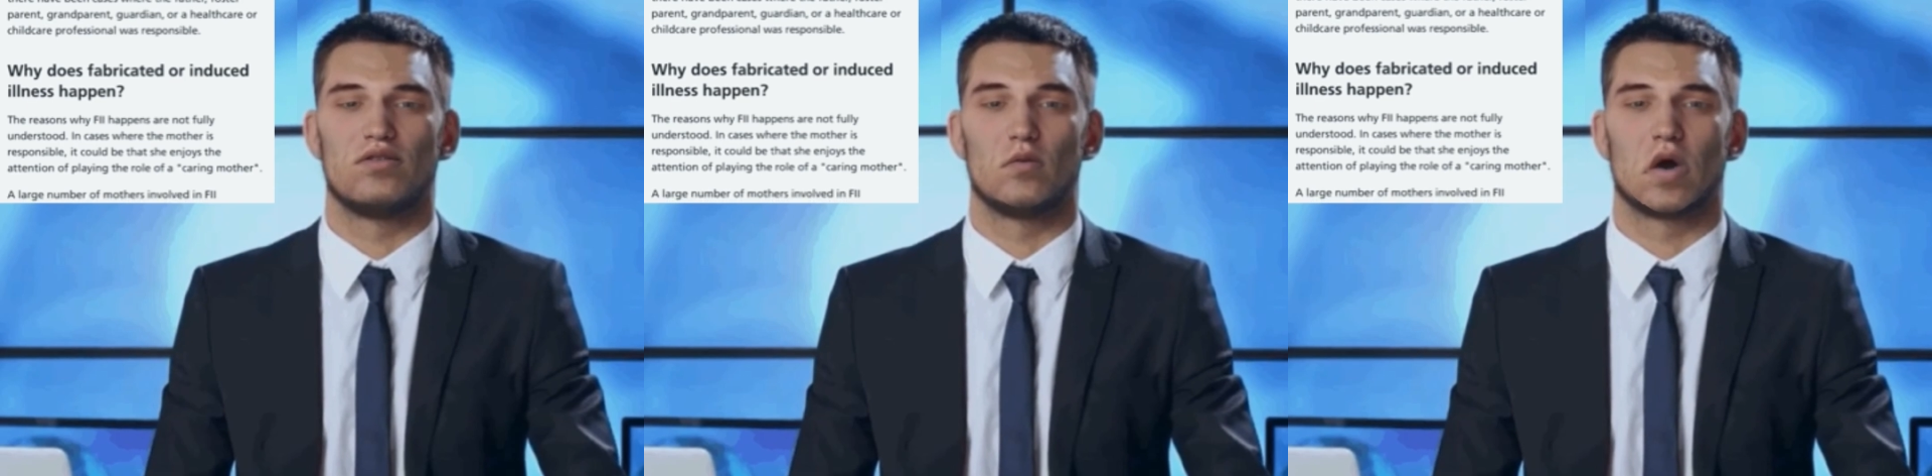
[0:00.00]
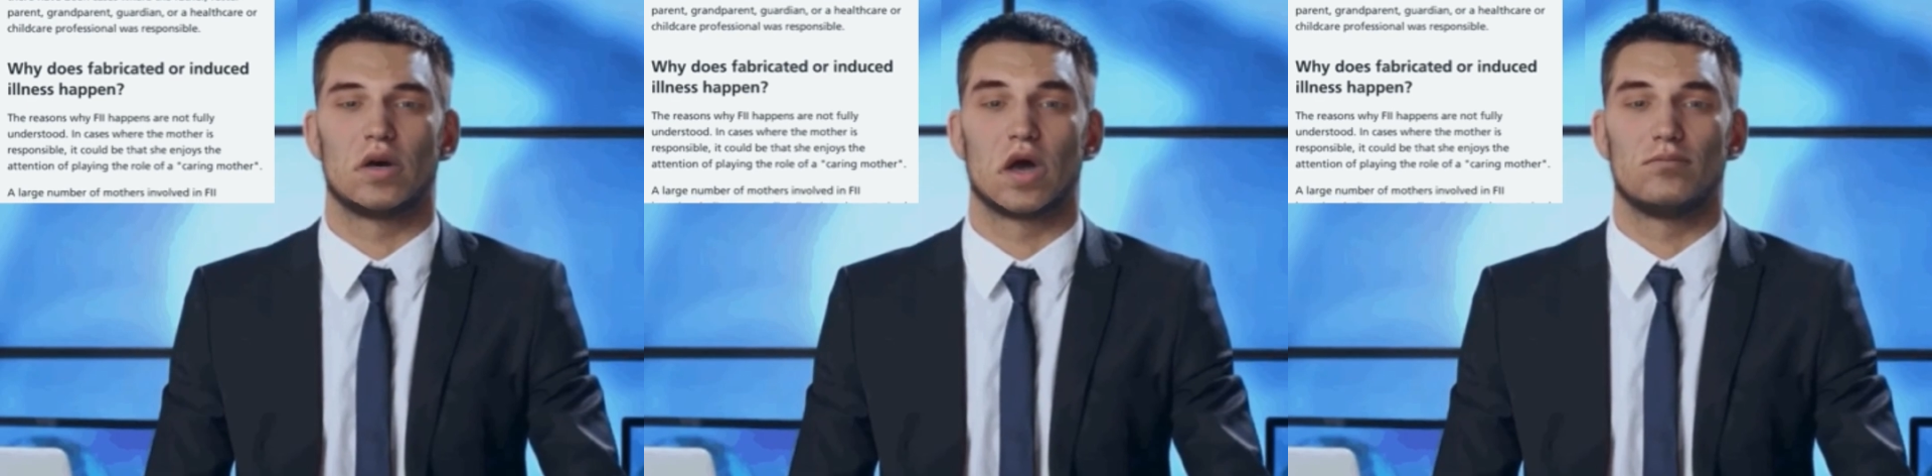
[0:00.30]

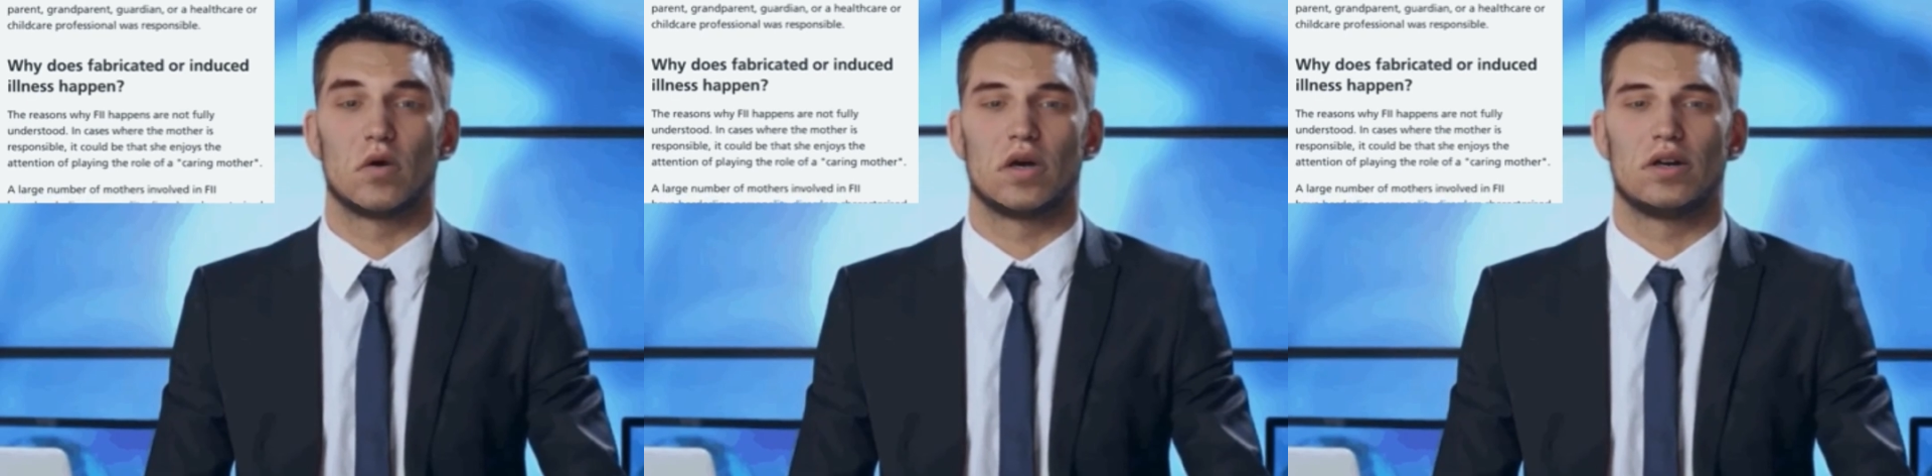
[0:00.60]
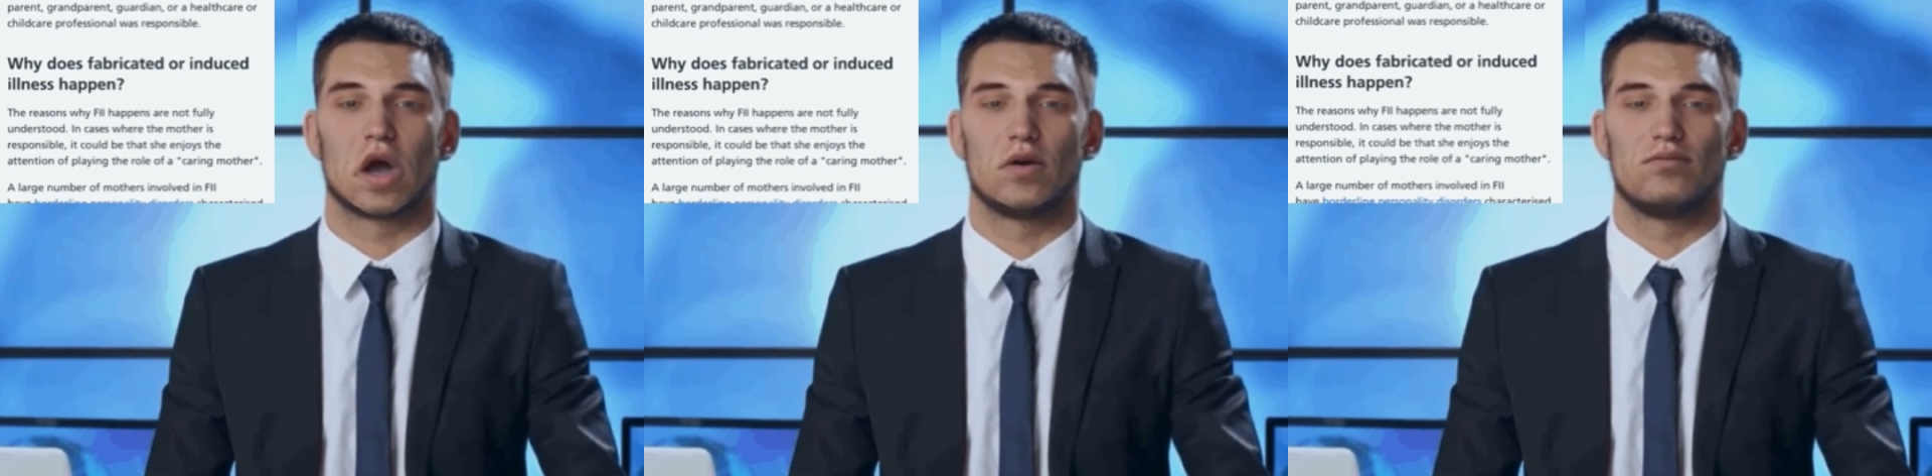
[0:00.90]
why
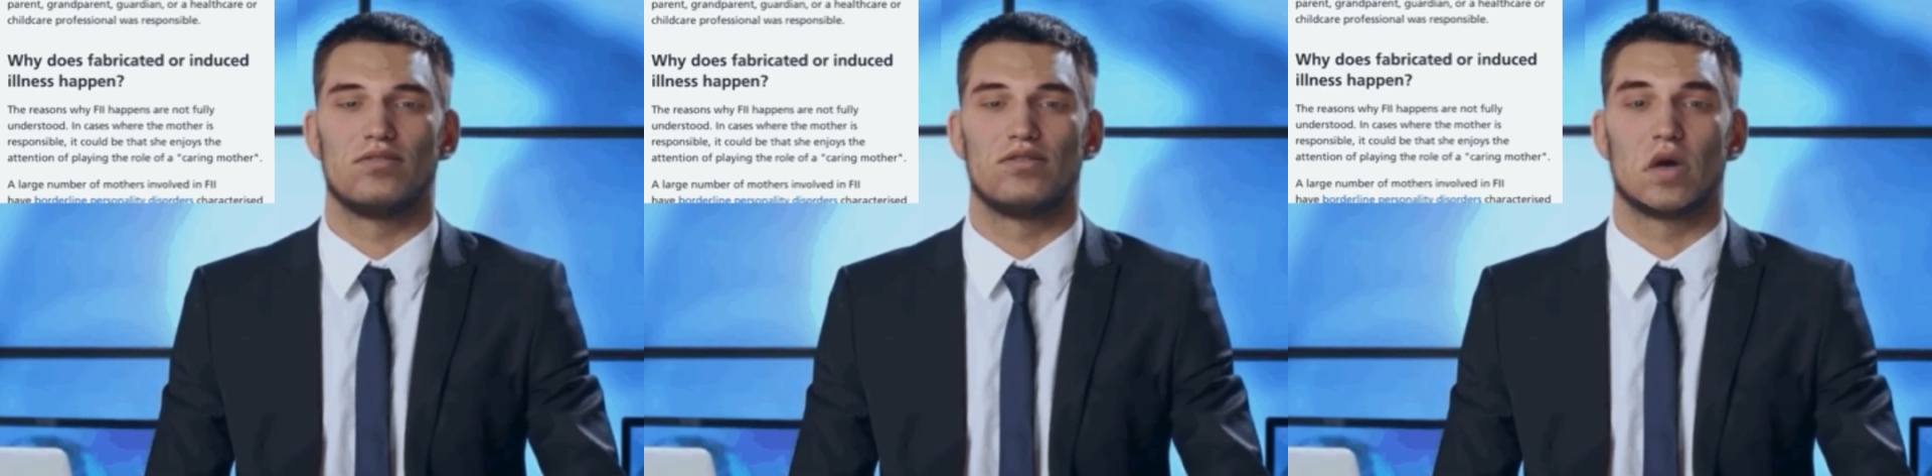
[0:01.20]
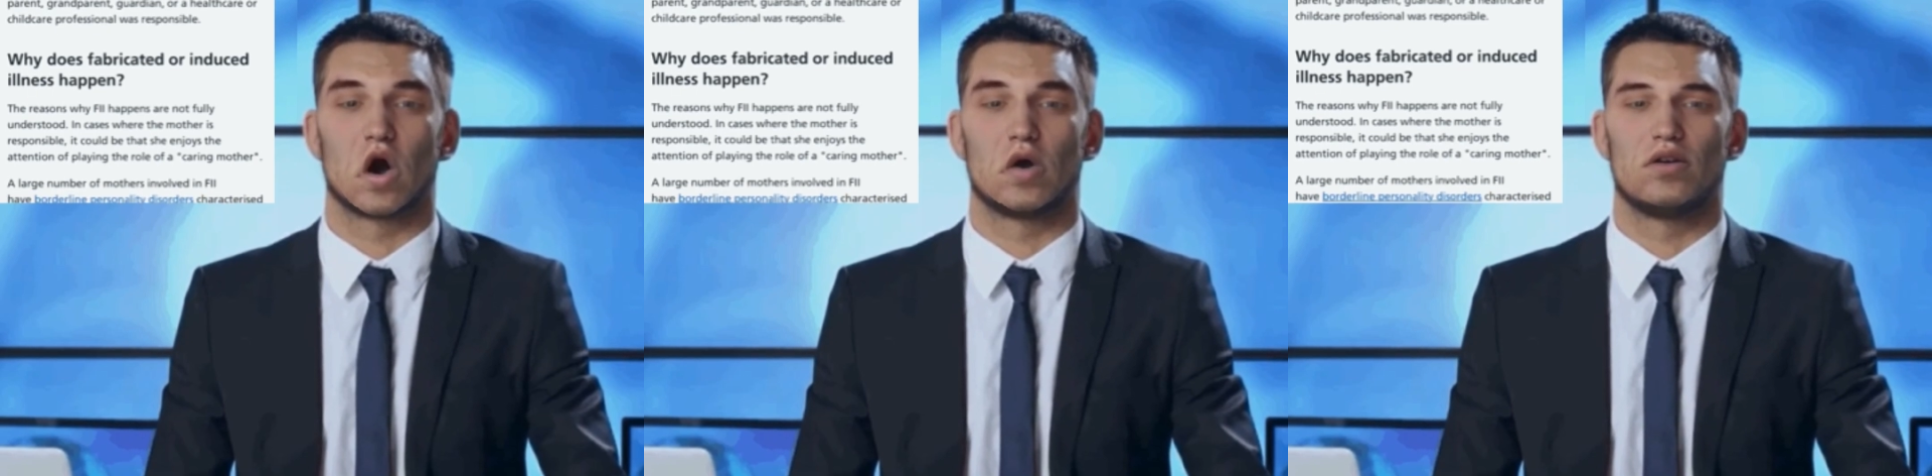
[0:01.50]
FII happens
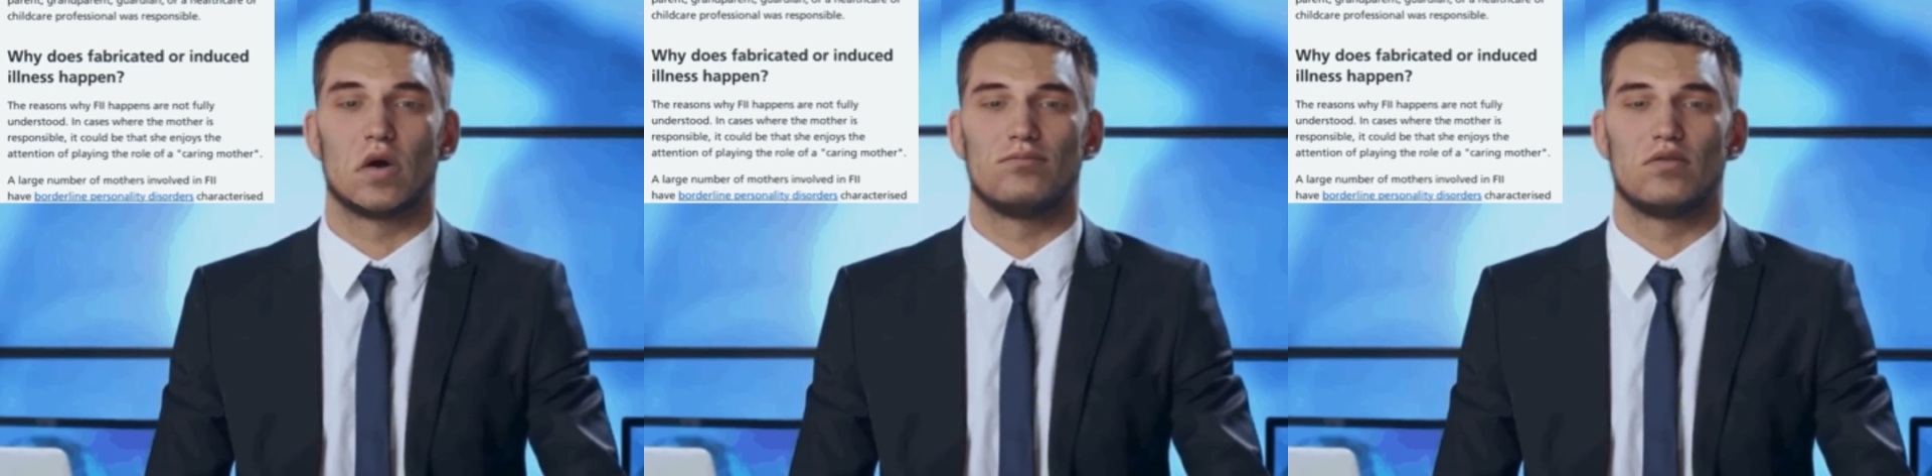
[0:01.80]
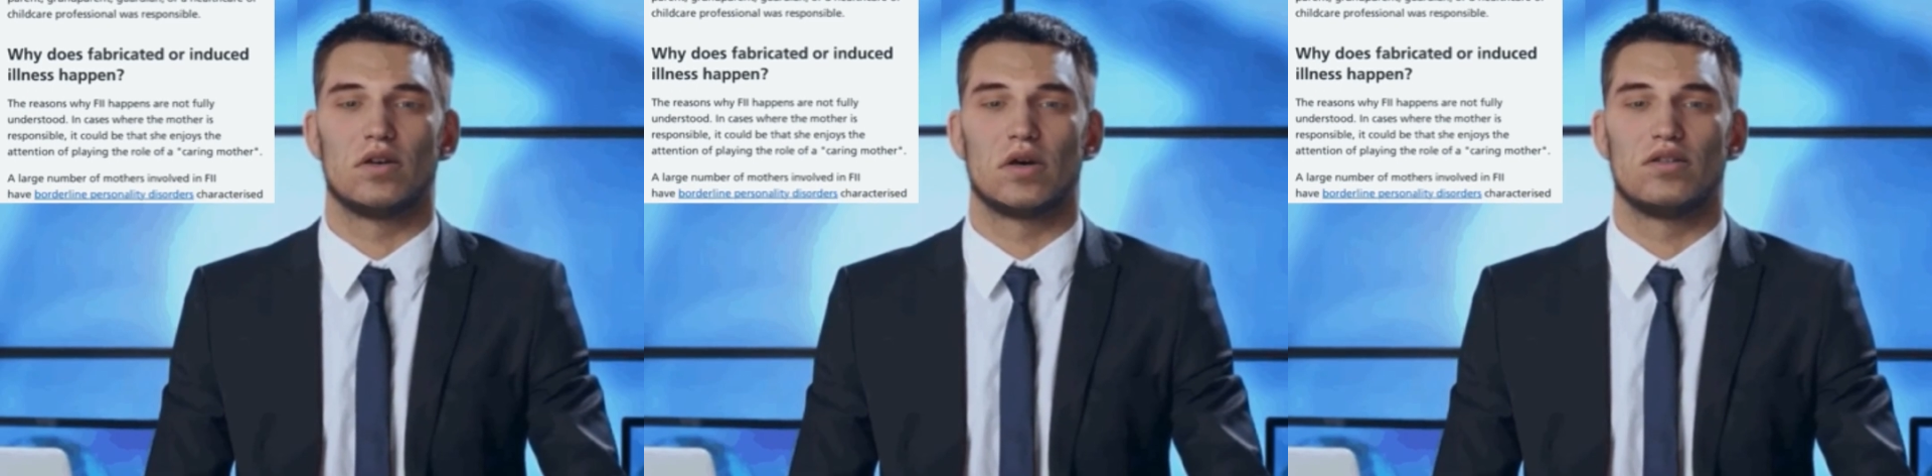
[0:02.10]
are not
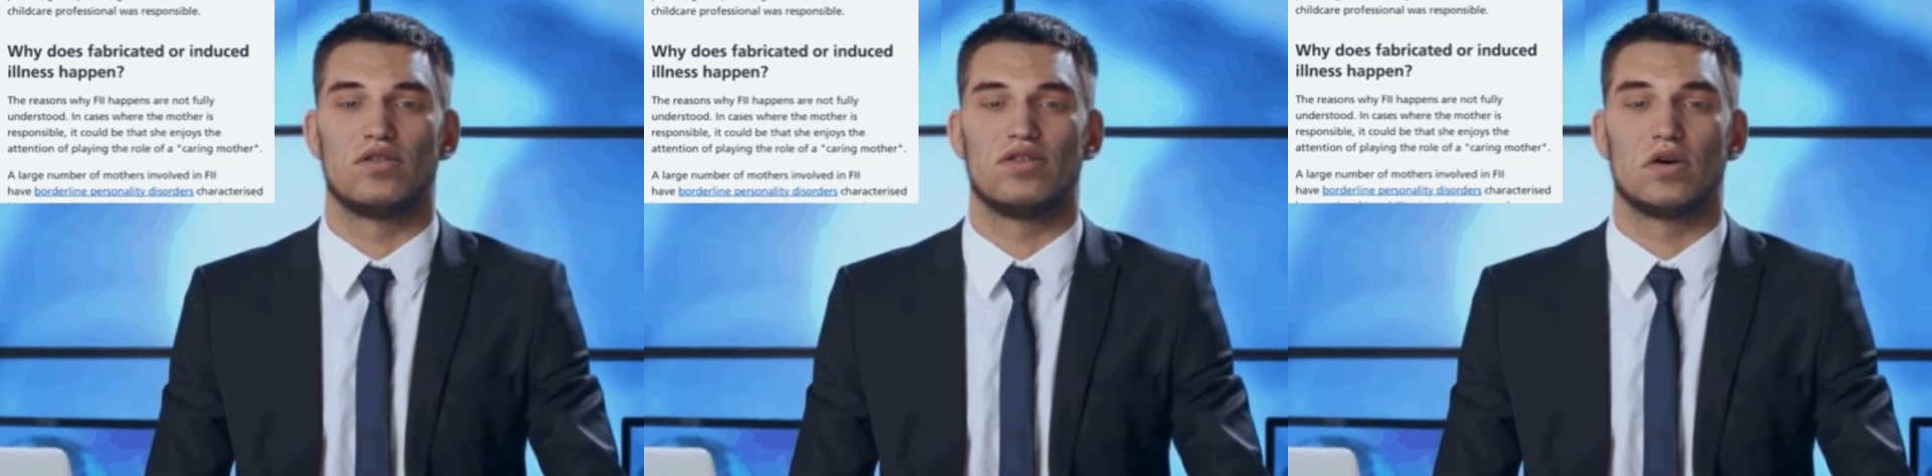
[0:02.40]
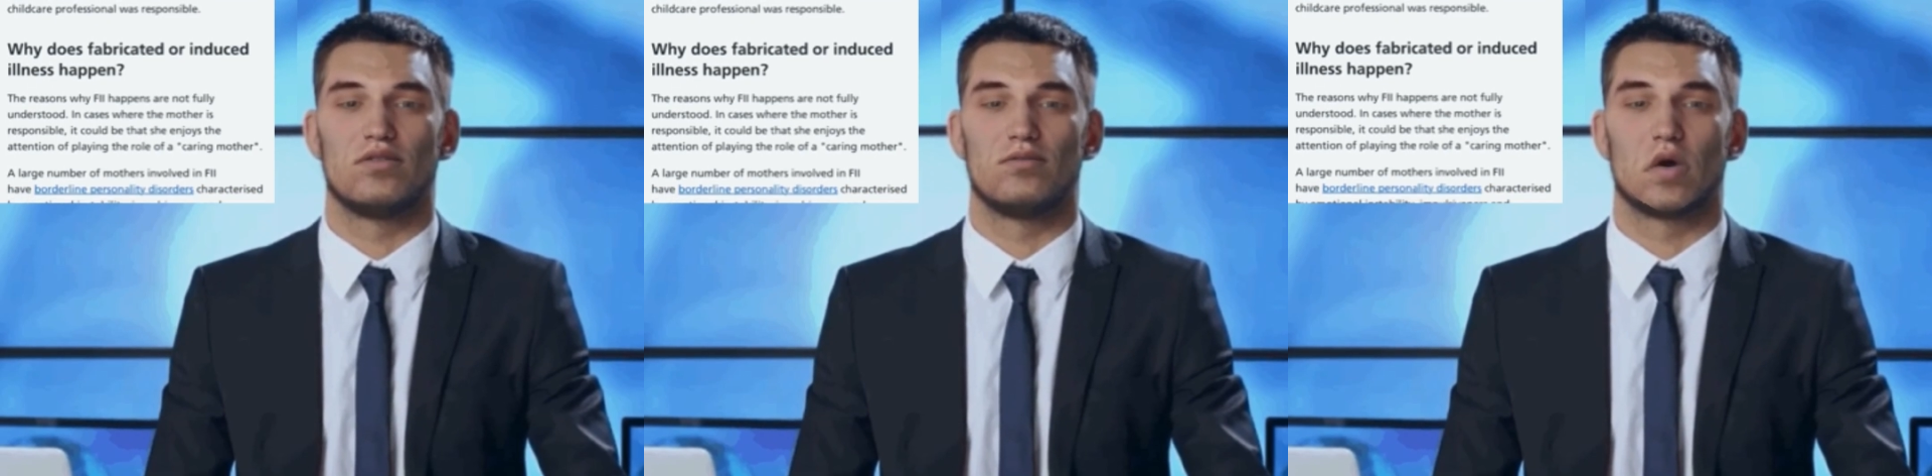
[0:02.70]
fully
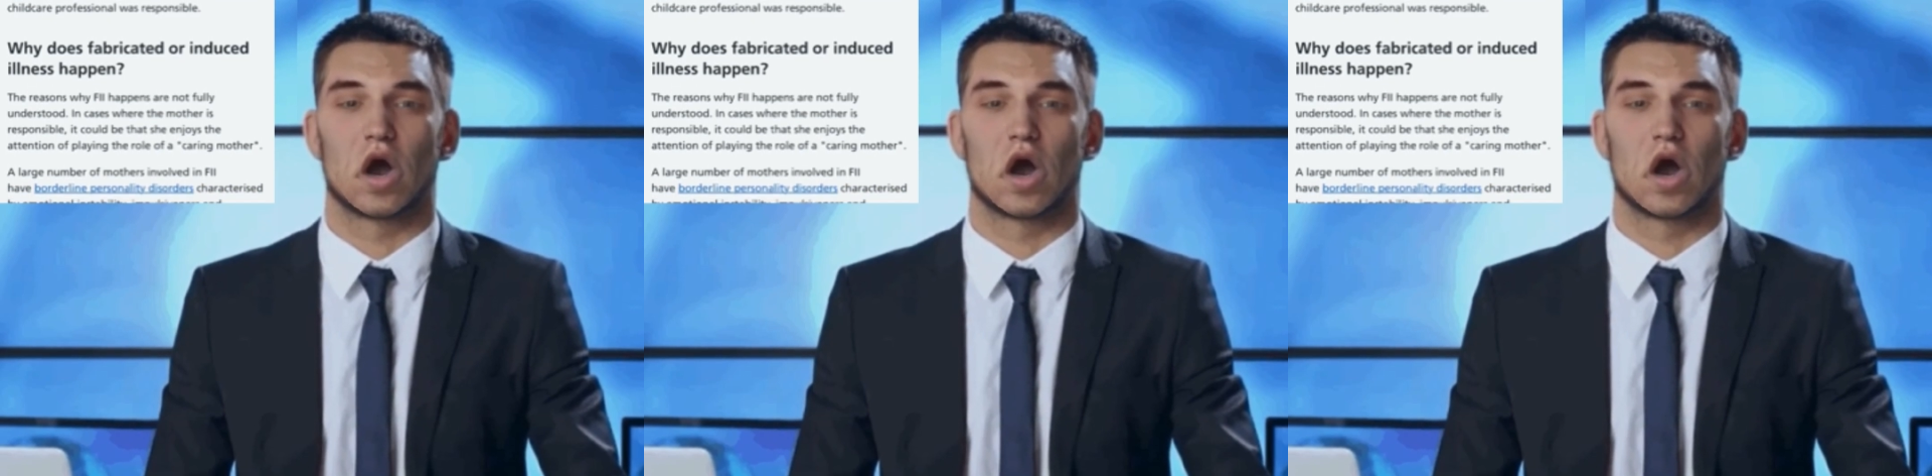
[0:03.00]
understood.